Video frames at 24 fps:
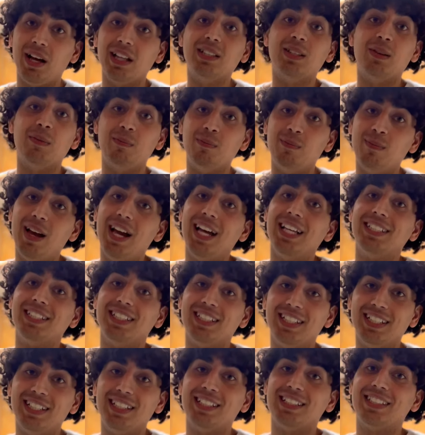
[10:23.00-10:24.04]
mess
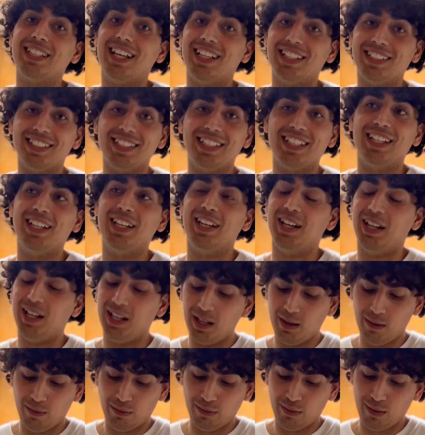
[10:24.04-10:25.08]
this salsa
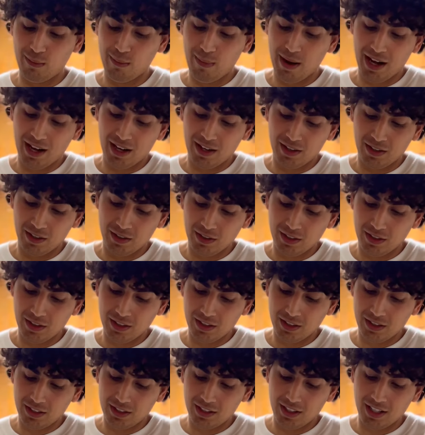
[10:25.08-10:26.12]
up for about
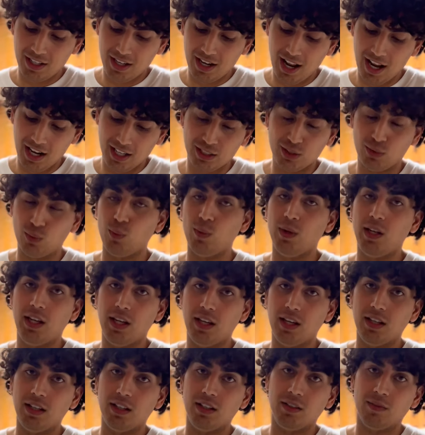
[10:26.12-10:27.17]
the next week.
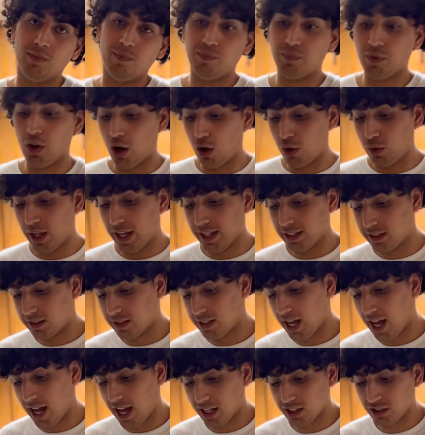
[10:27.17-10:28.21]
Oh, that
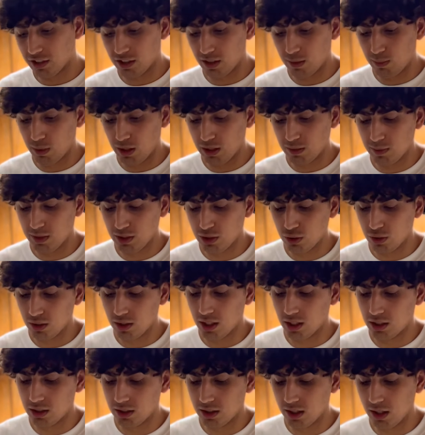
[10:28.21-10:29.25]
actually brings me to
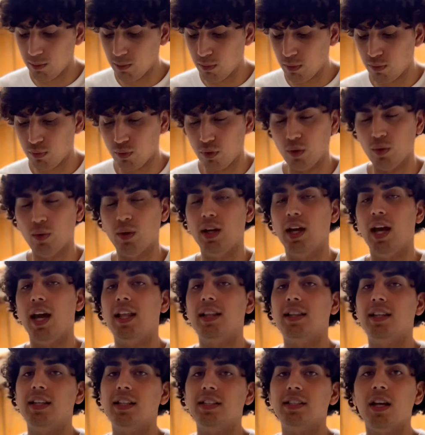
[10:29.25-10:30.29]
another thing before we
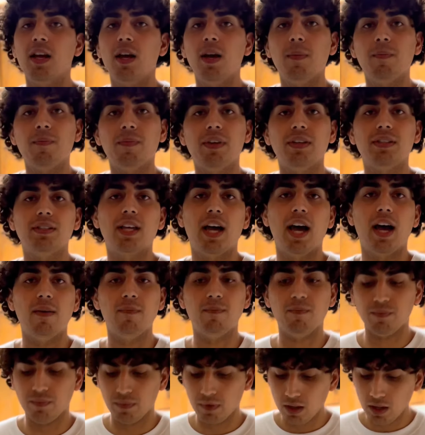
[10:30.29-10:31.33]
end this, is that
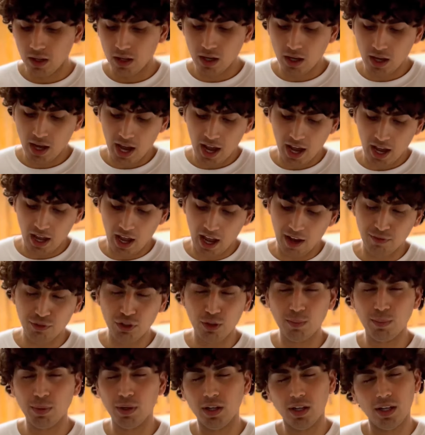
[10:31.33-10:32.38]
after you
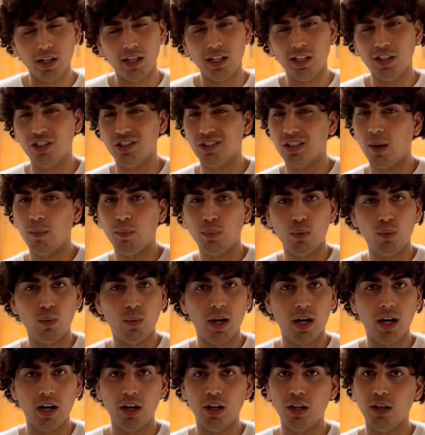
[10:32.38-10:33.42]
put it in your
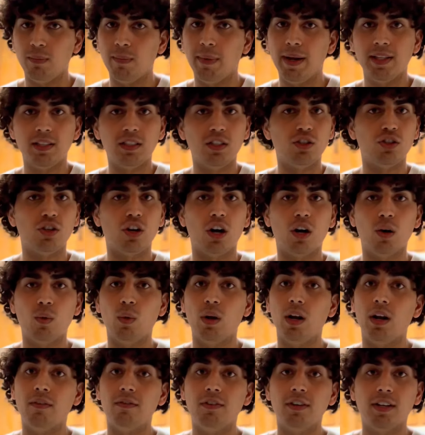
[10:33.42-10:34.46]
Tupperware, your mason jar,
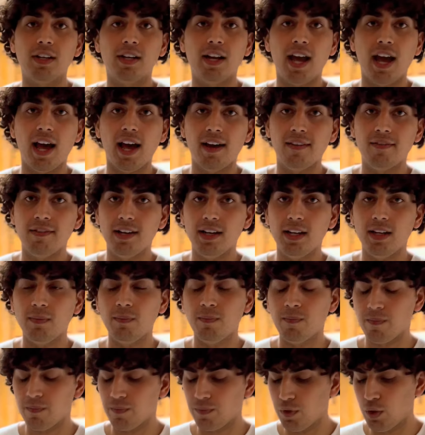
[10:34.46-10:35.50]
whatever you're gonna have it in,
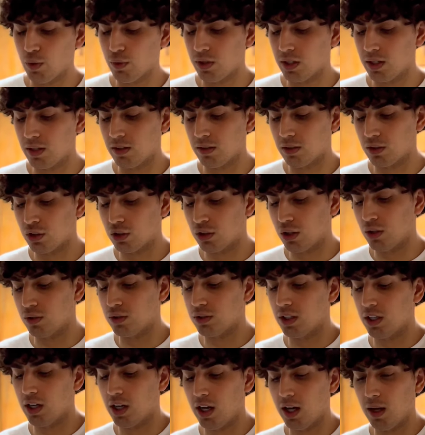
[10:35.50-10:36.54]
you can close
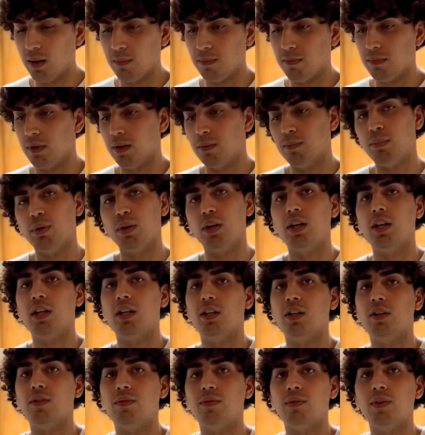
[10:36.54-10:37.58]
it up, put it in
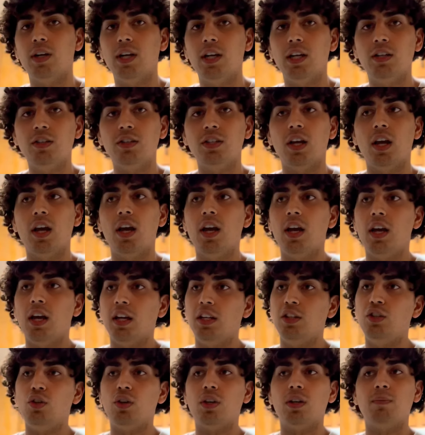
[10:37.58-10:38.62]
your fridge,
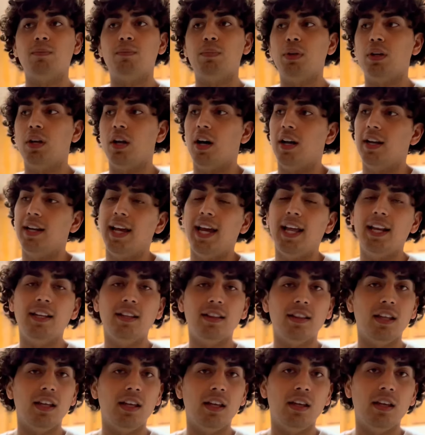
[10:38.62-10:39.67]
and you can put it on
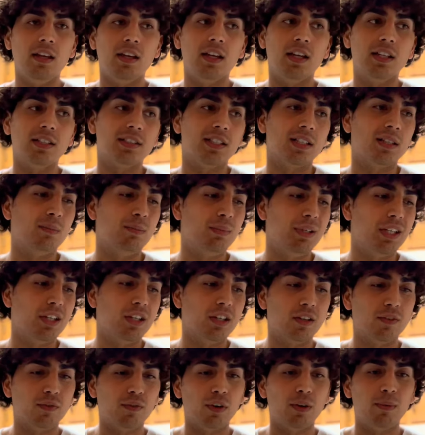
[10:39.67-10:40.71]
anything. It's gonna be
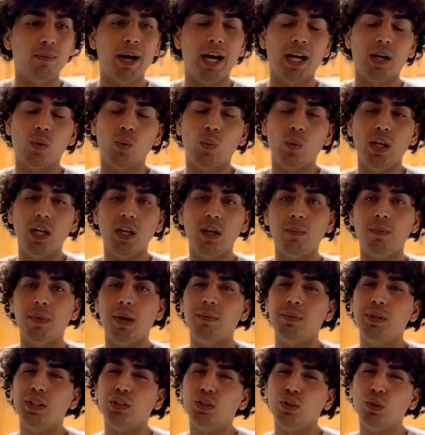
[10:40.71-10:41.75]
good for about a week,
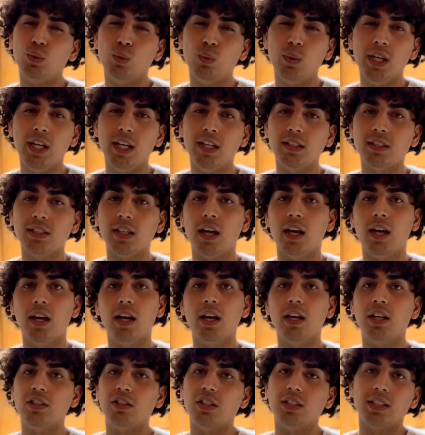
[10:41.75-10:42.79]
maybe 2 weeks,
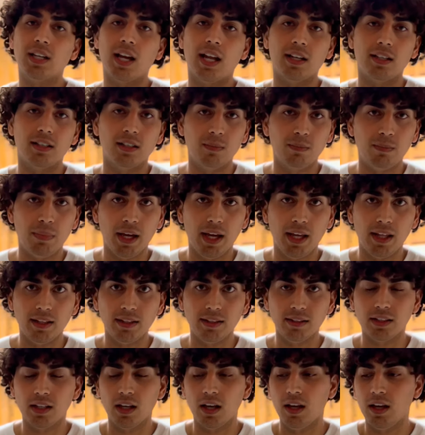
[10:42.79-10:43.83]
just kind of
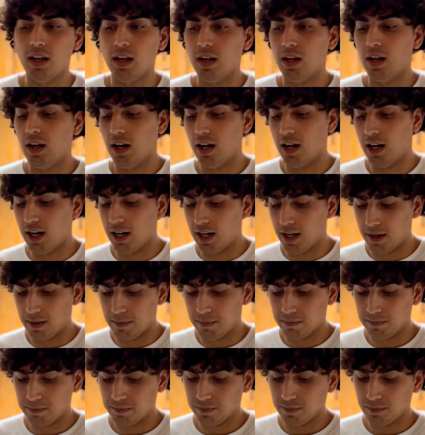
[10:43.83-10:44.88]
depends.
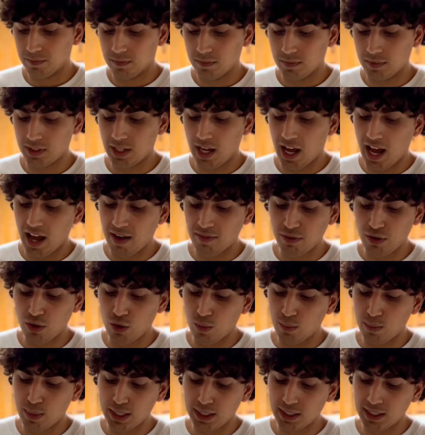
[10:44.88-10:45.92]
And I have a whole
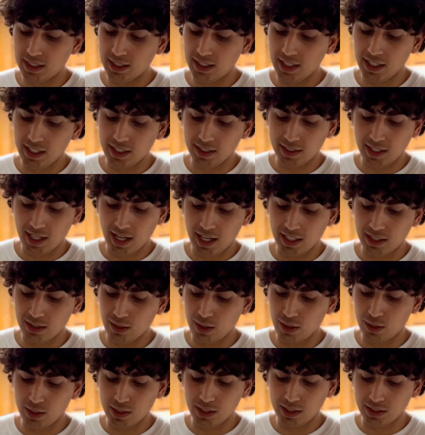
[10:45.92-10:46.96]
bunch of things that I
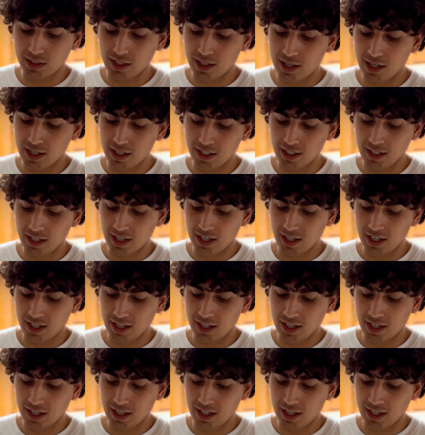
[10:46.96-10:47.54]
throw this on,